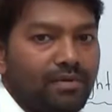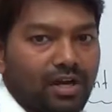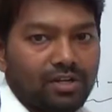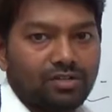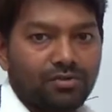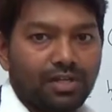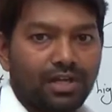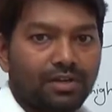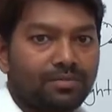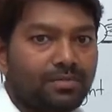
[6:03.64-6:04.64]
understood
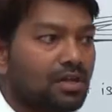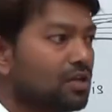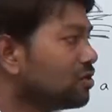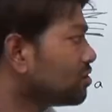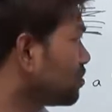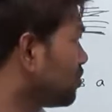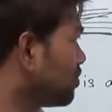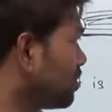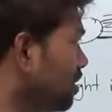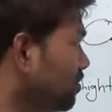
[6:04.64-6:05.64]
here.
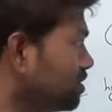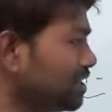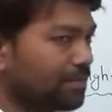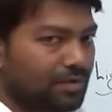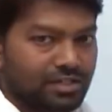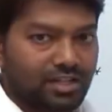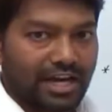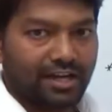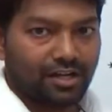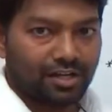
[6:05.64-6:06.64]
So the chapter is
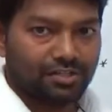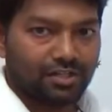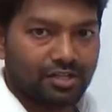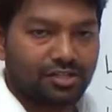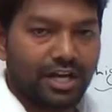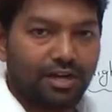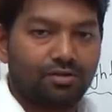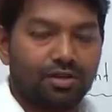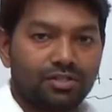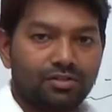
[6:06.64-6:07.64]
light. It is just an
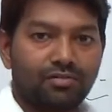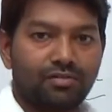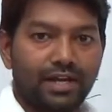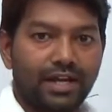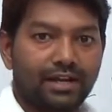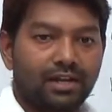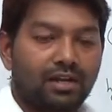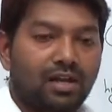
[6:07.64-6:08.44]
introduction of light.